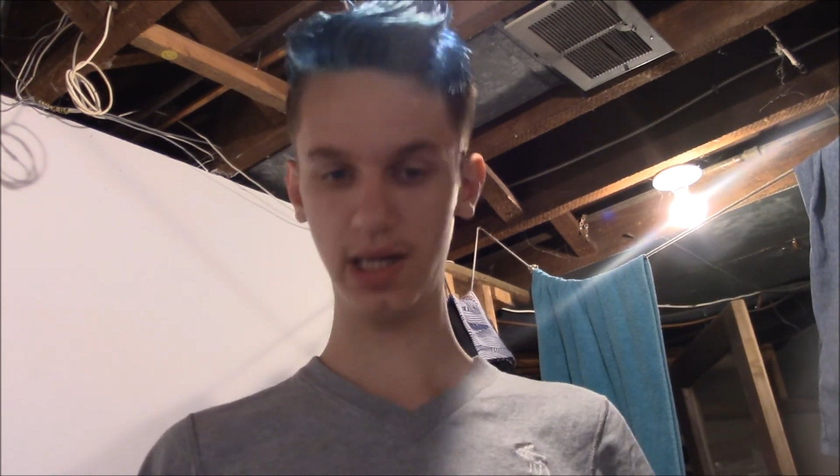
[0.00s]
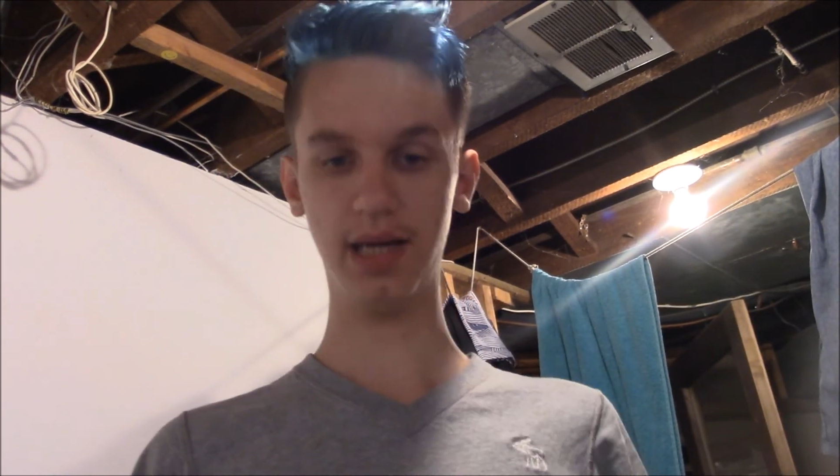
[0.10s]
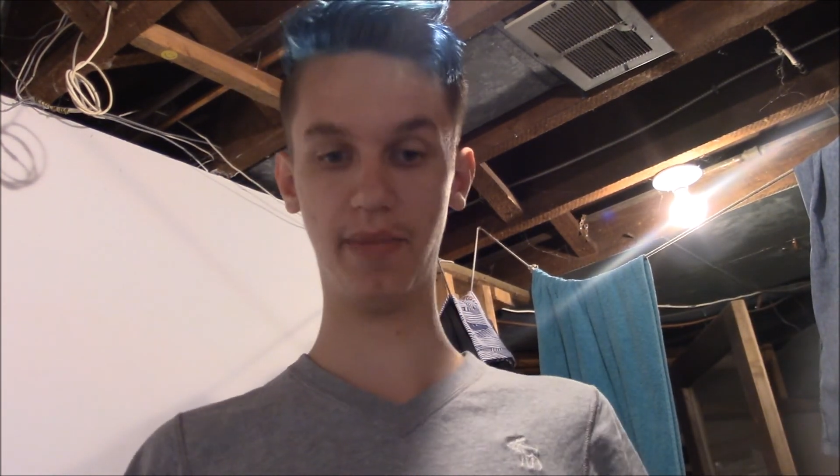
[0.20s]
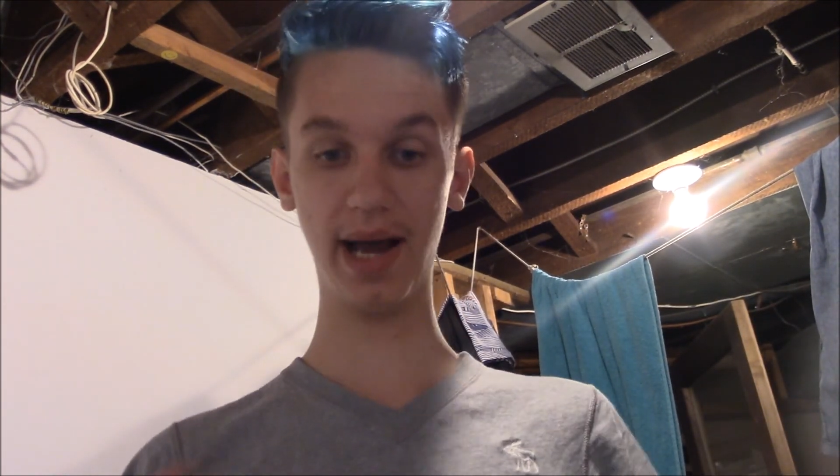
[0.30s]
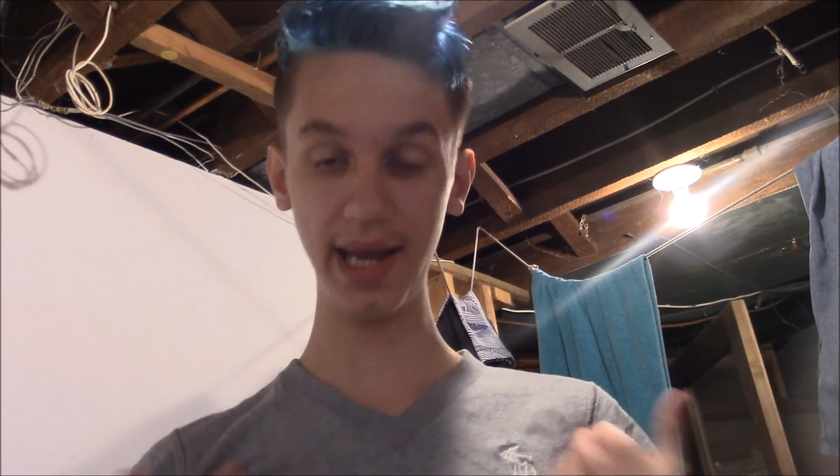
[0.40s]

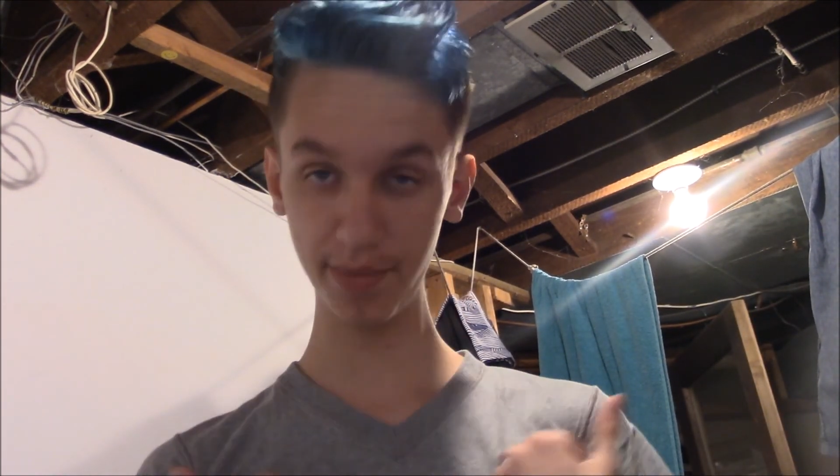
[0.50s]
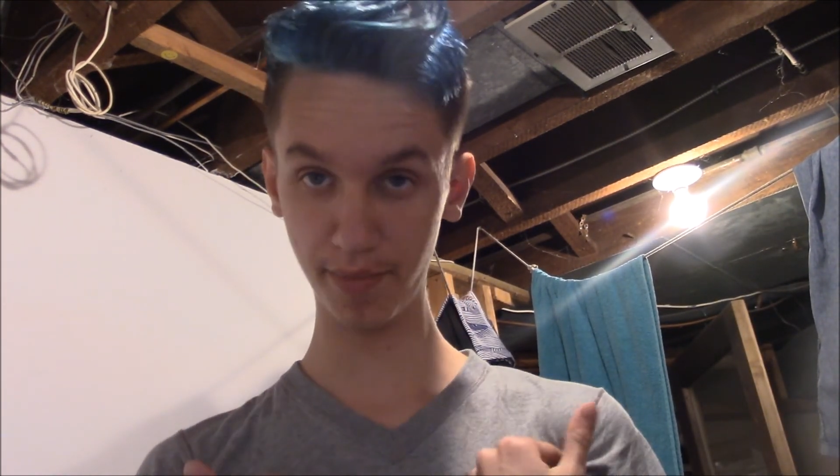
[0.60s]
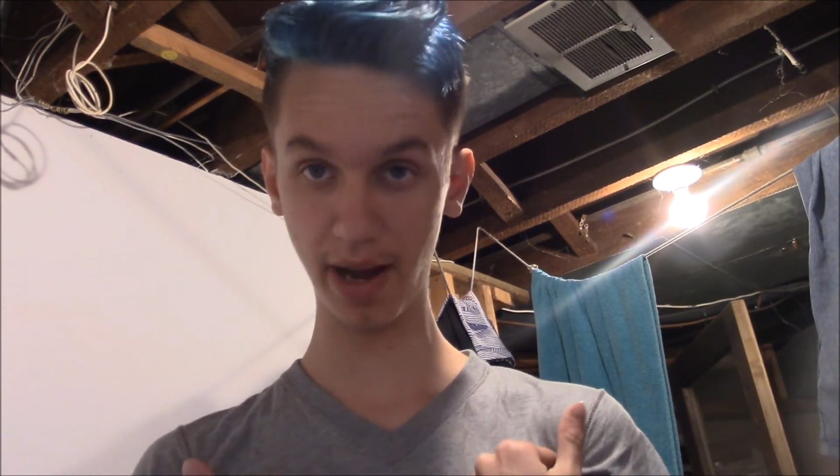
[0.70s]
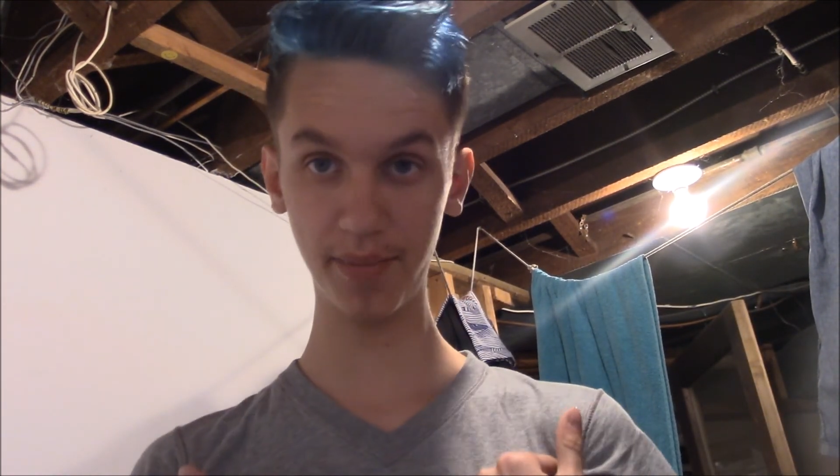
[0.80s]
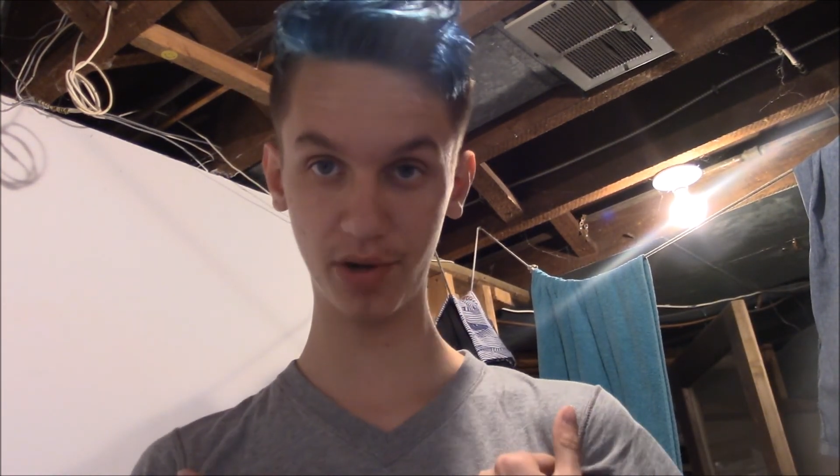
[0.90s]

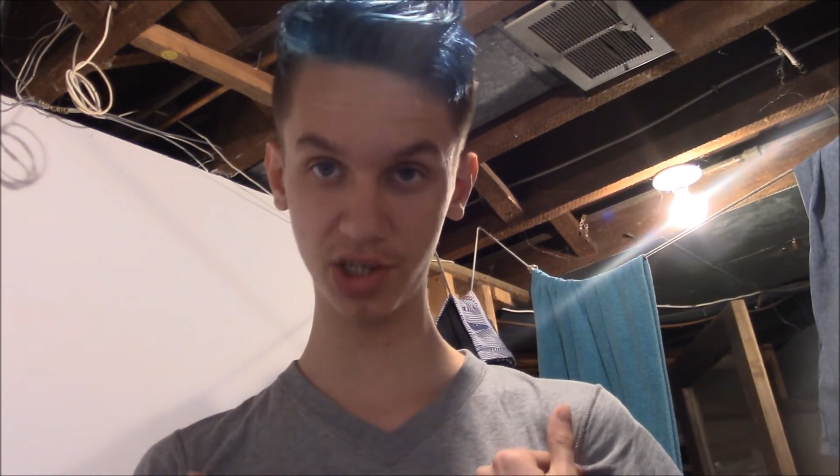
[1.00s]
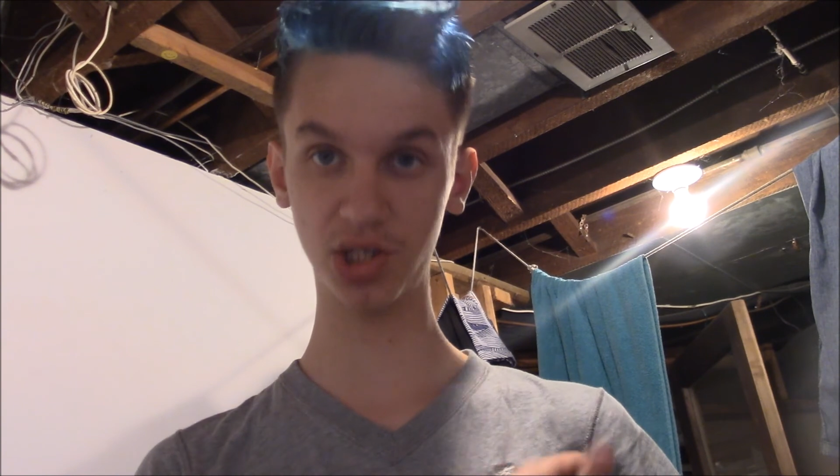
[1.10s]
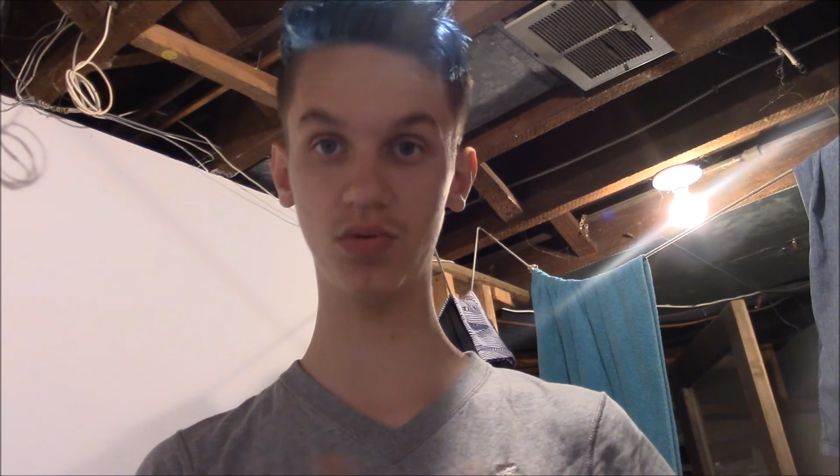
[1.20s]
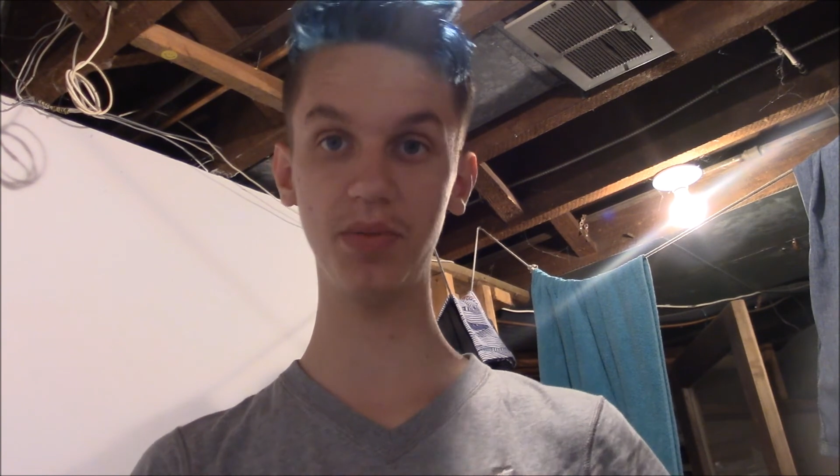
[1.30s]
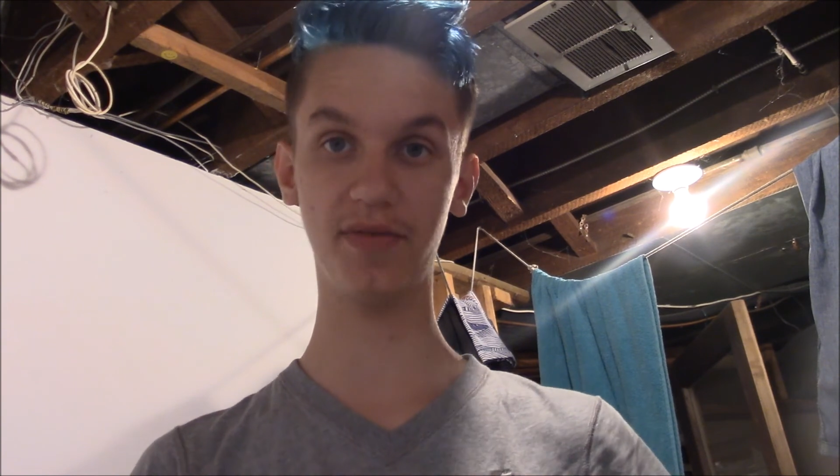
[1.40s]
My
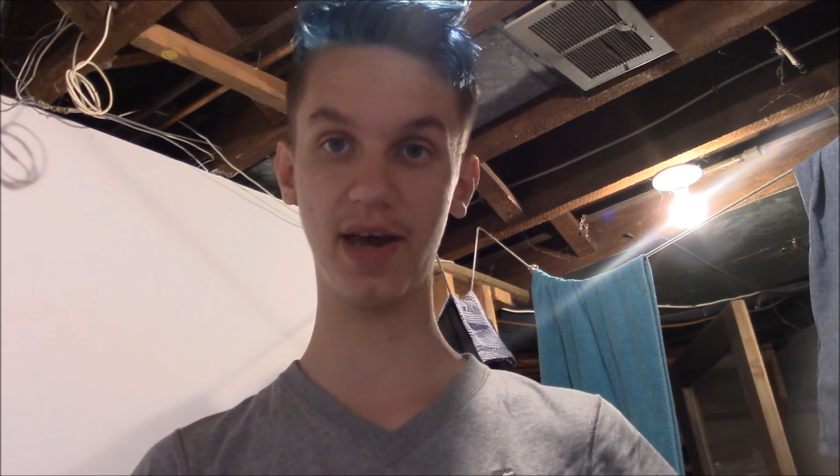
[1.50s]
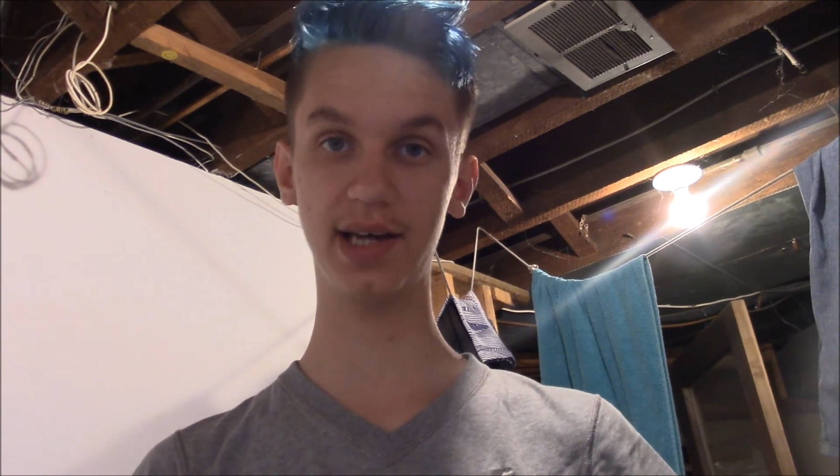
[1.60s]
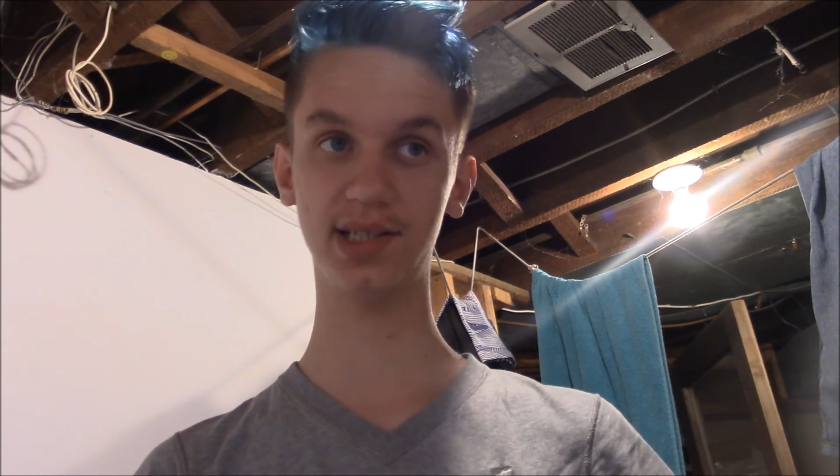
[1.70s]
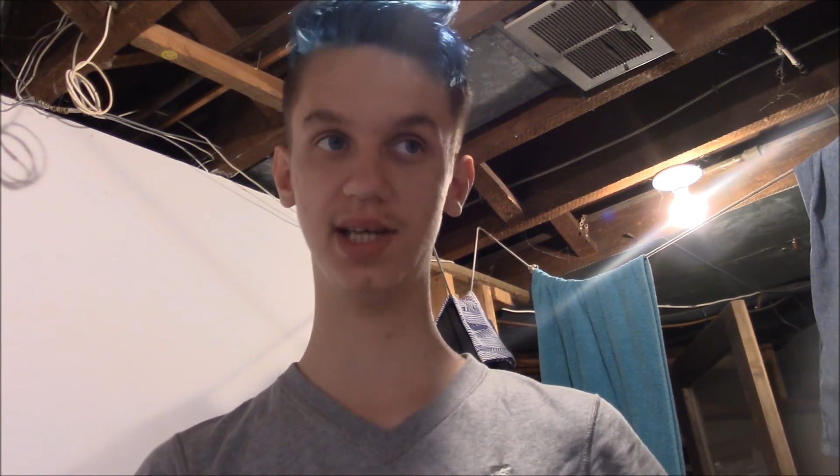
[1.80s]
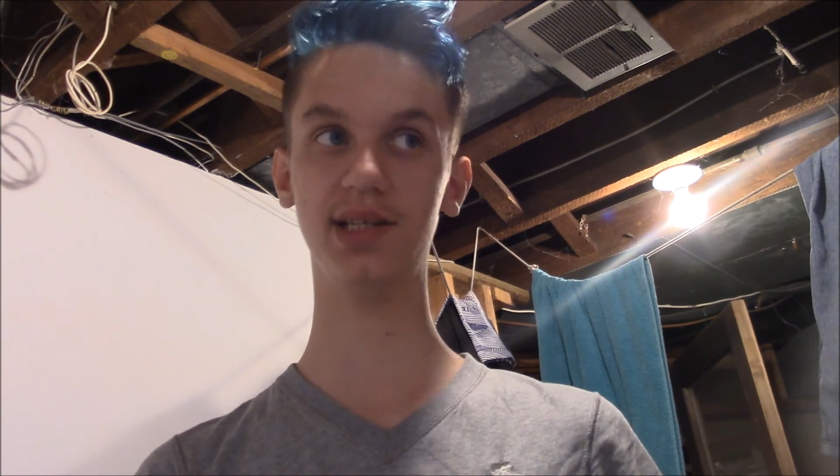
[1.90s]
prediction will be
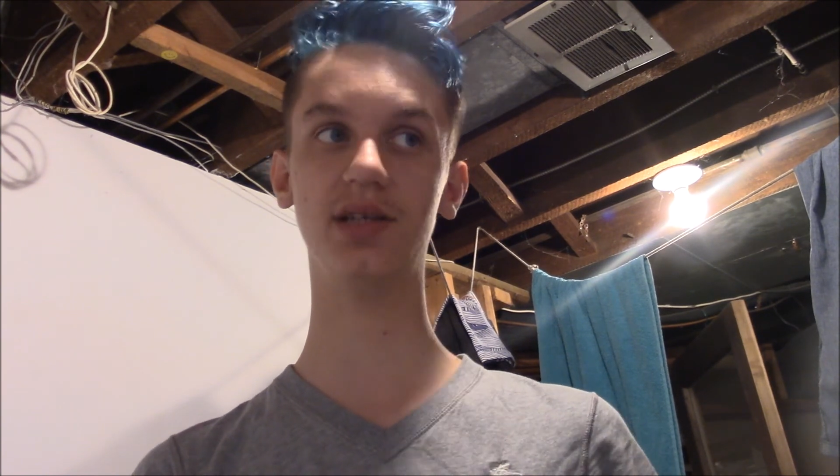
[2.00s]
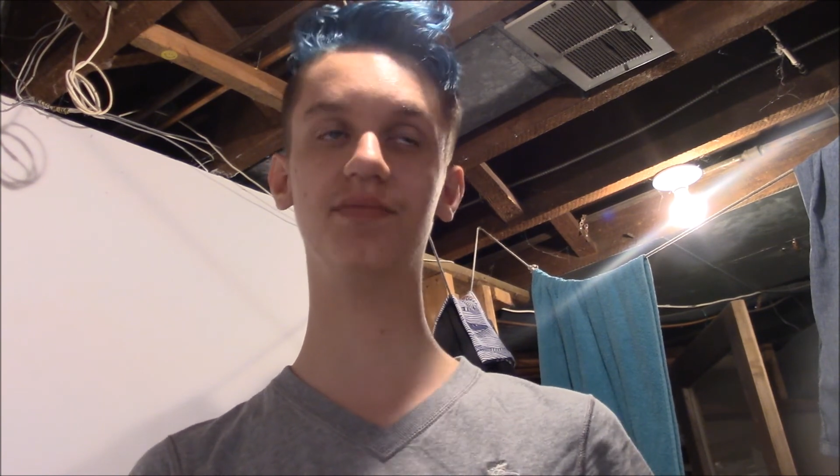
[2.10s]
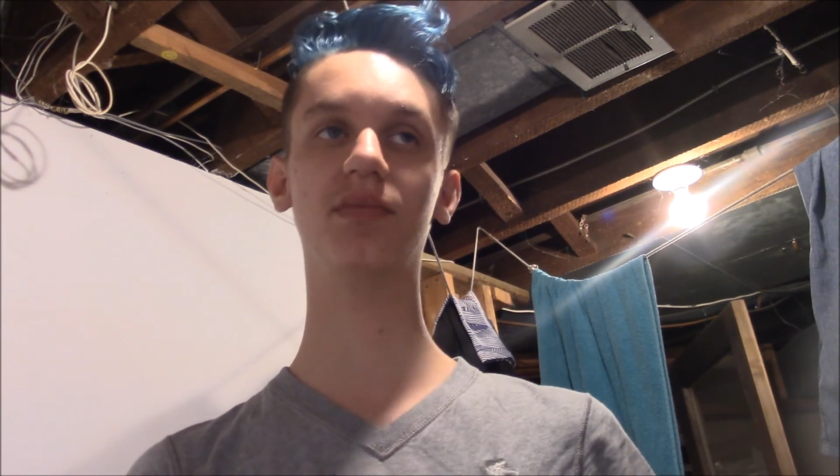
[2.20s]
Vegas, and